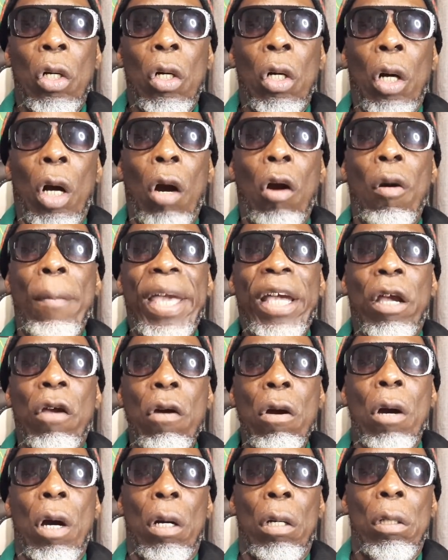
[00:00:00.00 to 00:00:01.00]
how me
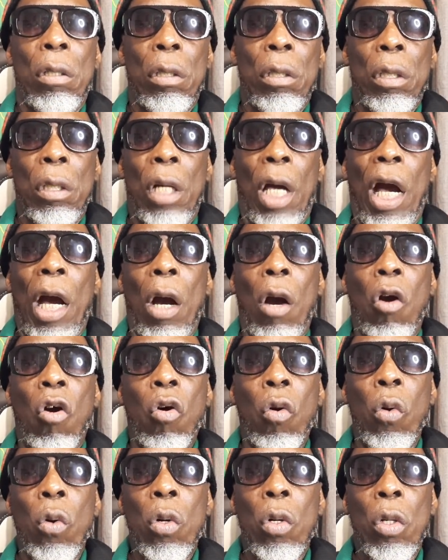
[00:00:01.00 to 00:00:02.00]
grow and
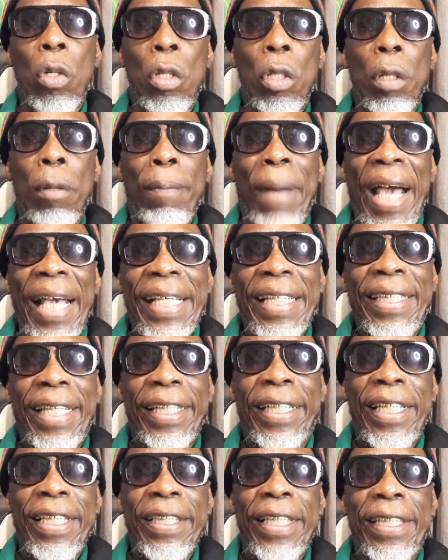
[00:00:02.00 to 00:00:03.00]
how my
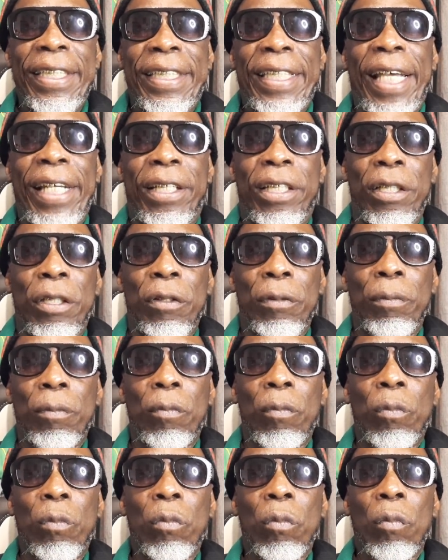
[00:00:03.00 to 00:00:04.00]
settings is set.
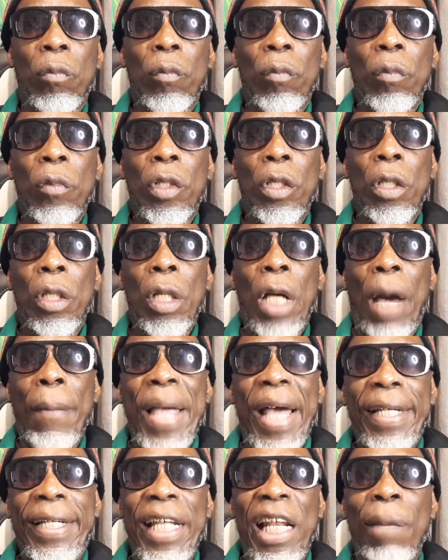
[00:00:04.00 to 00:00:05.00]
I
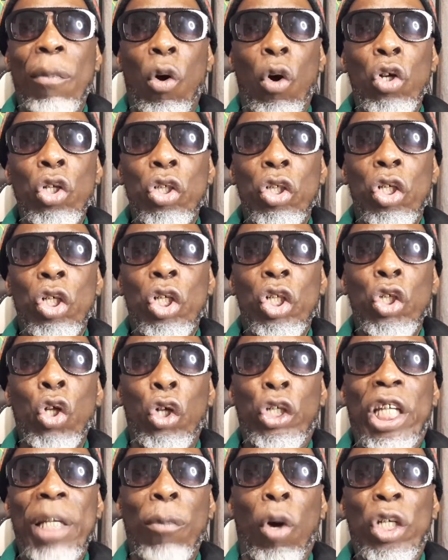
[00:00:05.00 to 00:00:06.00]
mean, I tell you about
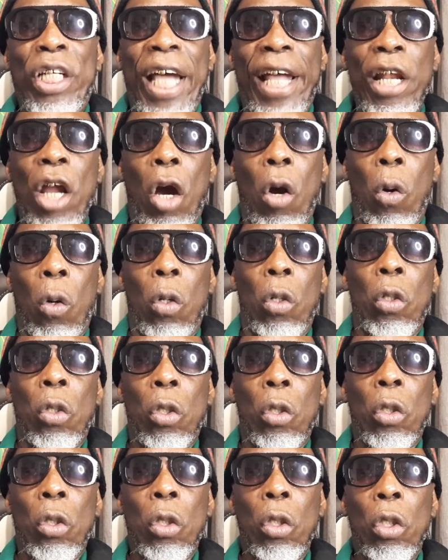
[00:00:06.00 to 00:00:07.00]
Dirty Butter now.
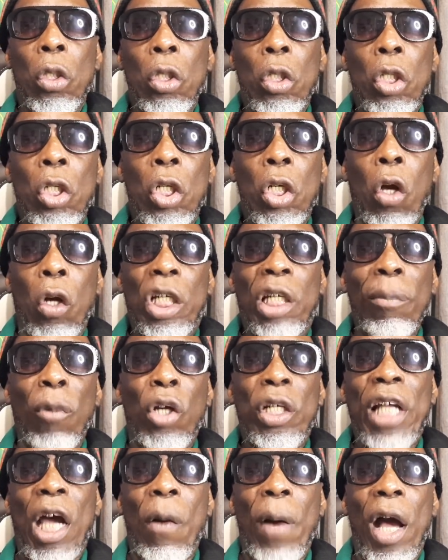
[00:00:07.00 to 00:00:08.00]
Dirty
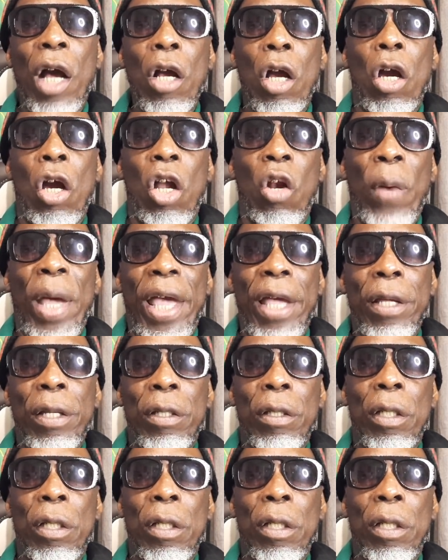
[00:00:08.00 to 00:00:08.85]
Butter one girl where